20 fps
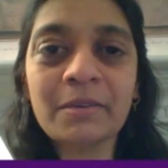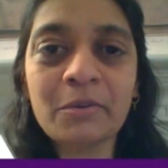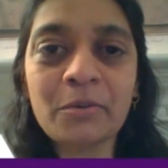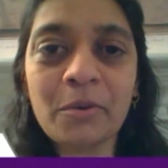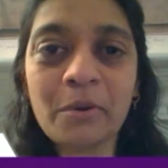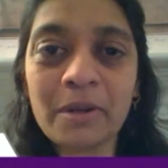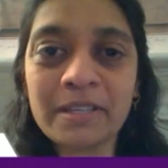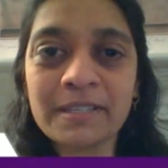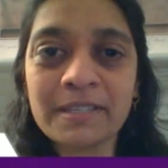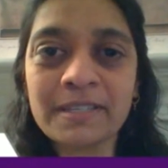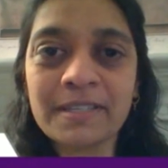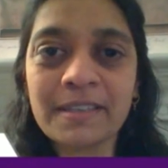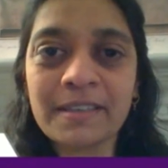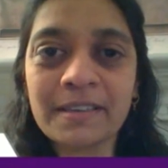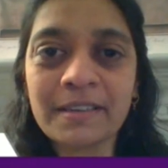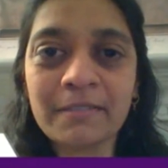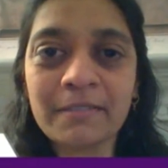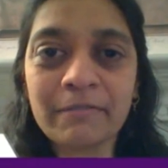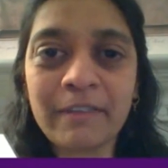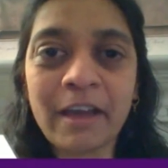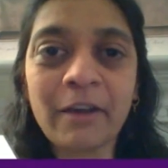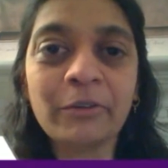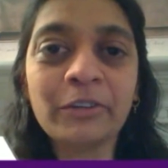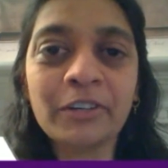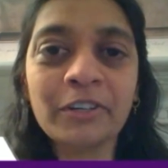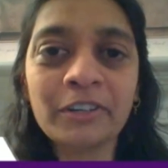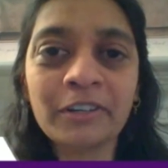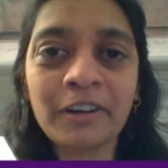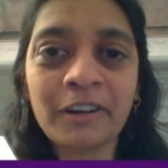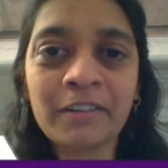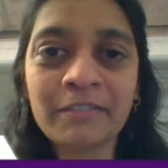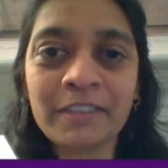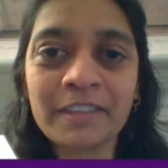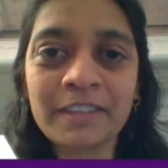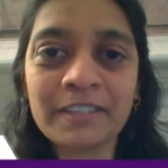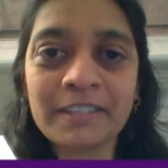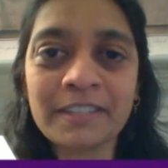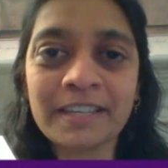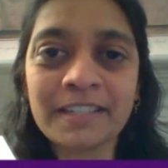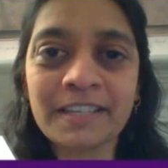who is the founder of
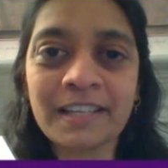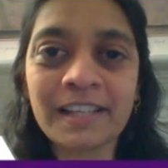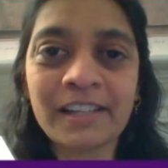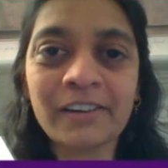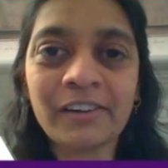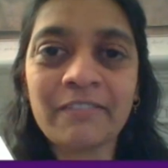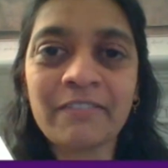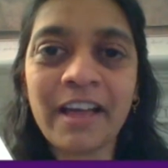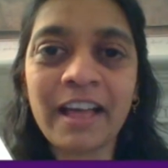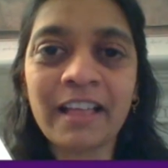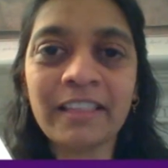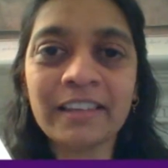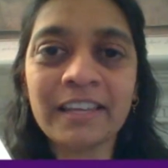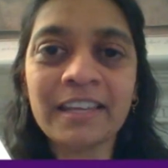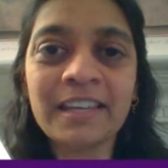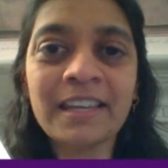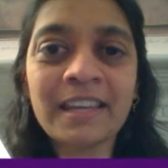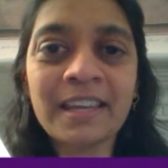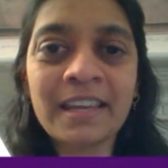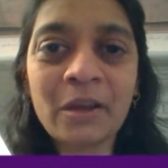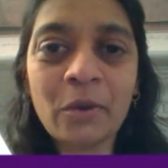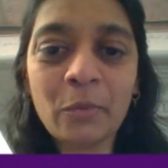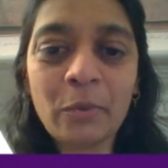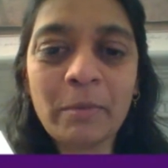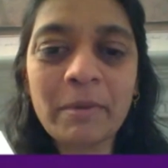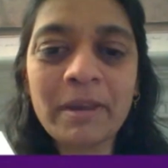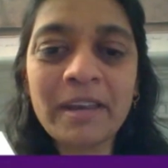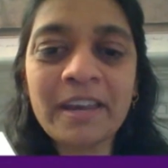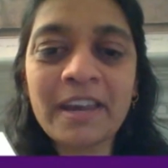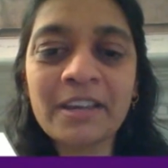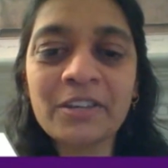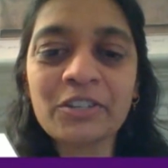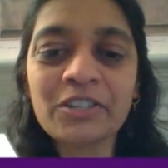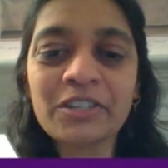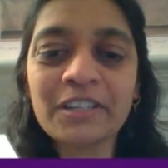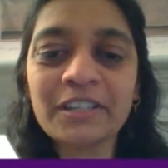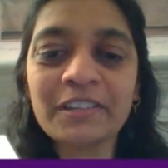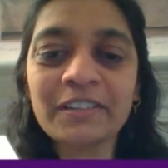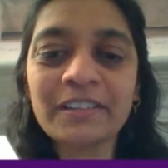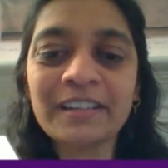the Santa Clara Valley Women in
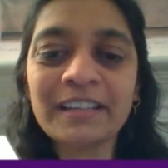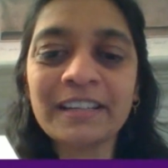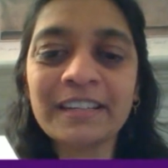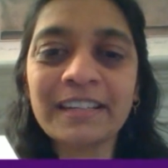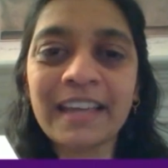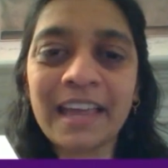Engineering,